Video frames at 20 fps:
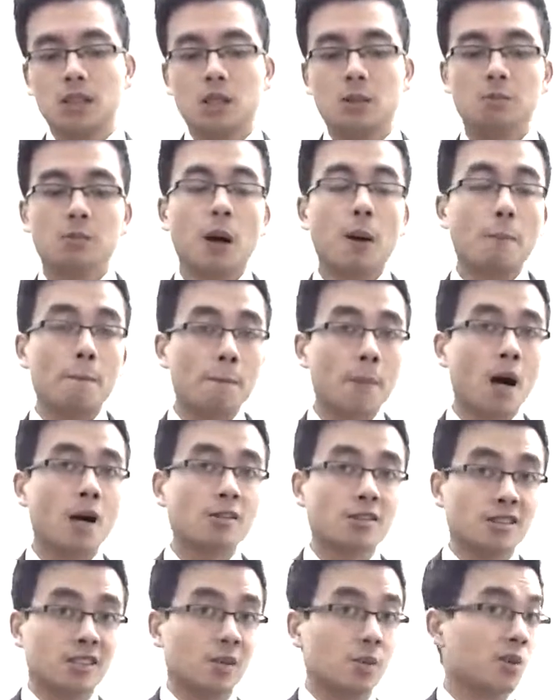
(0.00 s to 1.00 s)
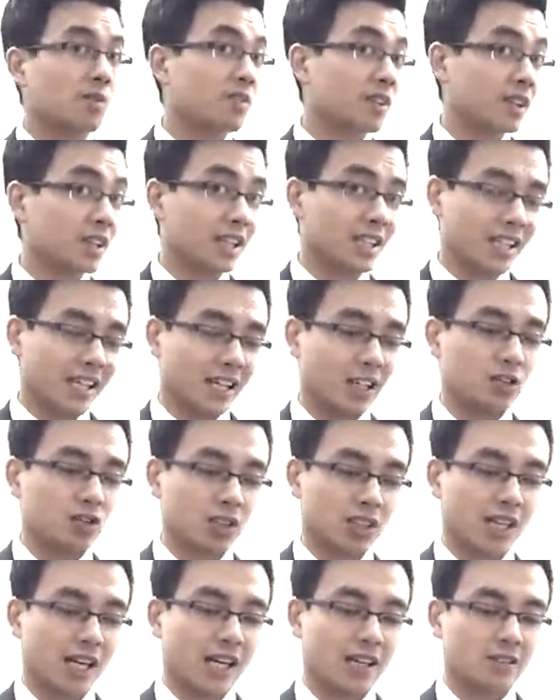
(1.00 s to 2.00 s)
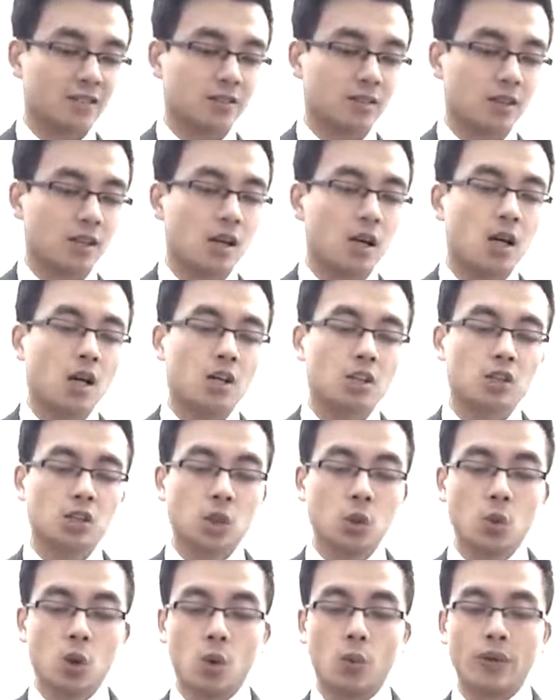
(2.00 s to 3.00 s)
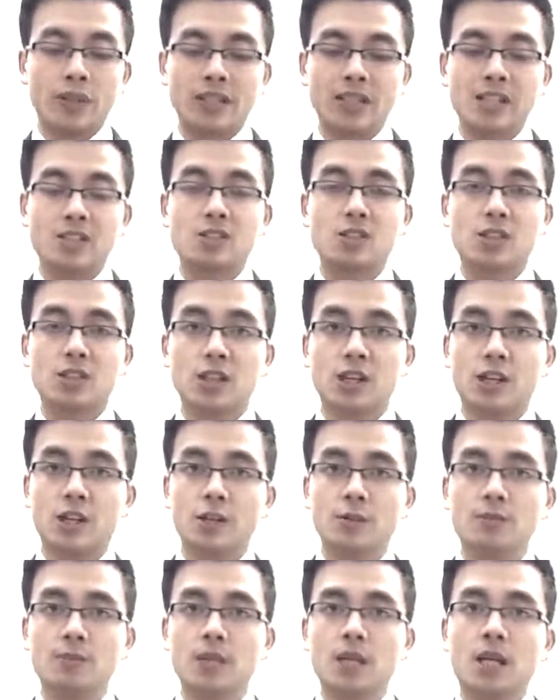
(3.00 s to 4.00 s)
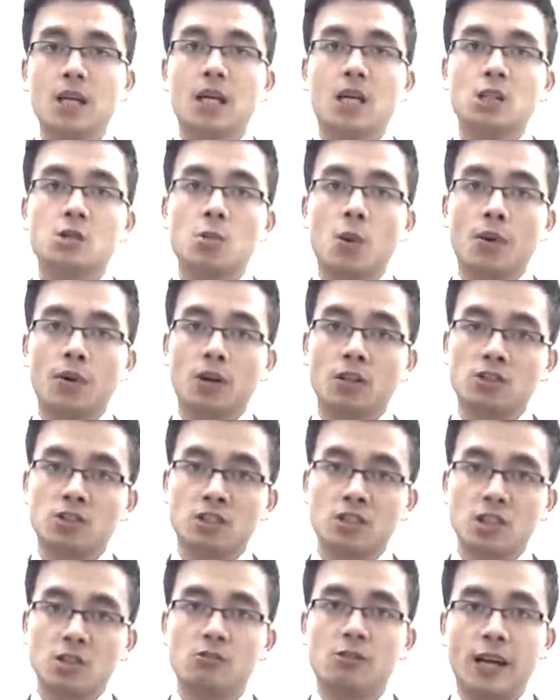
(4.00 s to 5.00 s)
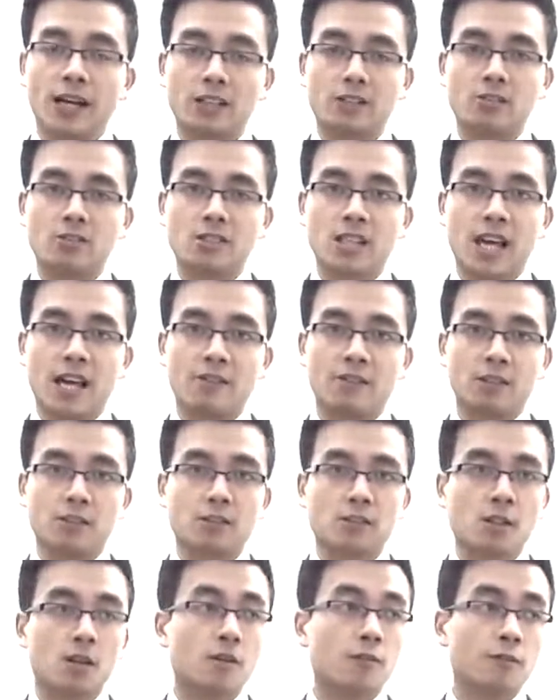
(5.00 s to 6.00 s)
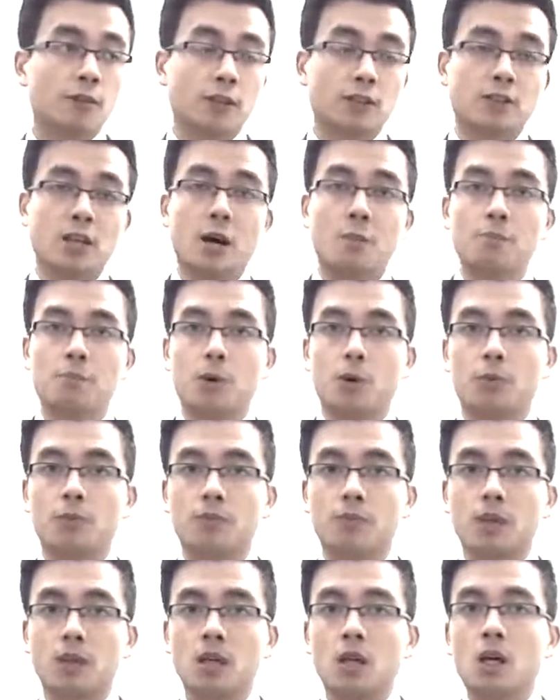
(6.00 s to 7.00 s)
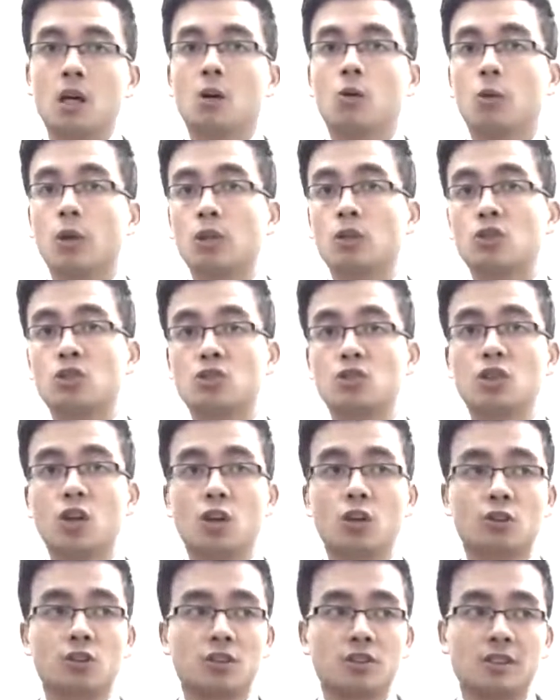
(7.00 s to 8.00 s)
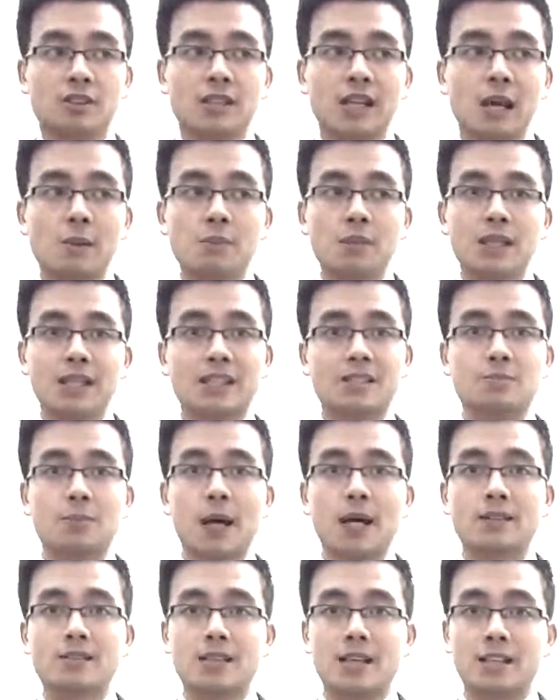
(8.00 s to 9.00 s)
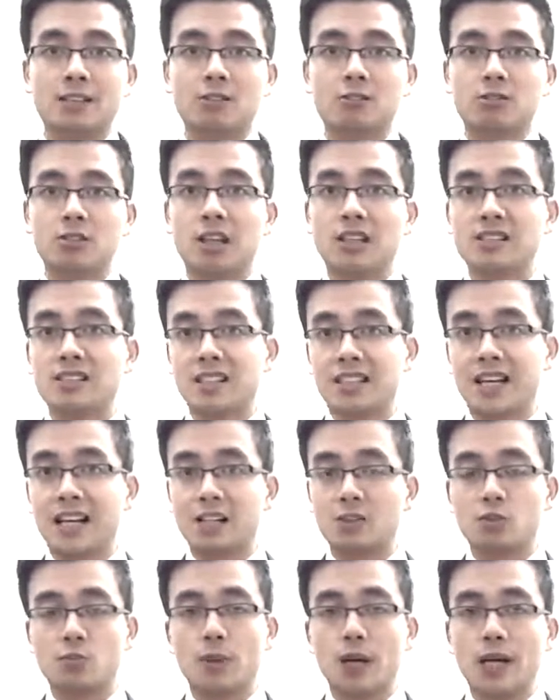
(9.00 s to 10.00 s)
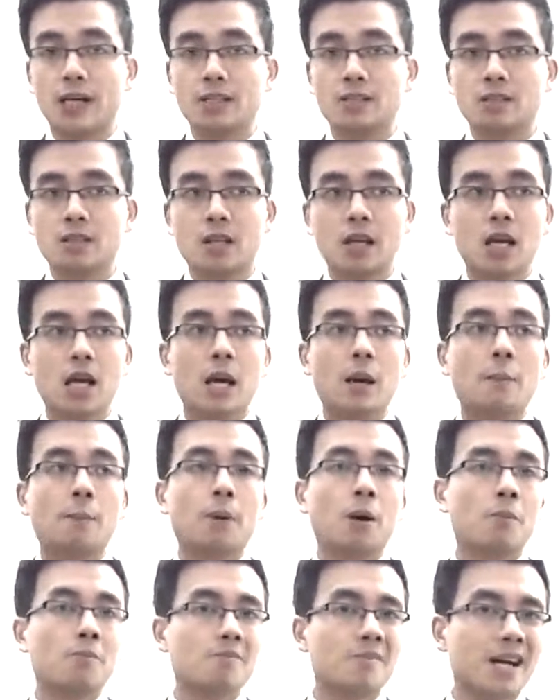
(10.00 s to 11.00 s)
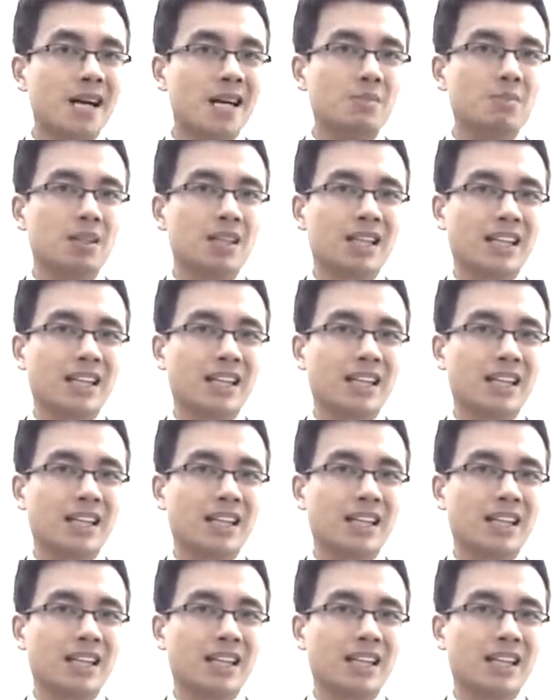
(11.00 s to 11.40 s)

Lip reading: but mostly within our cash account. So what we need to do is we're going to correct those errors. For example, we should debit the expense and credit the cash paid, but maybe the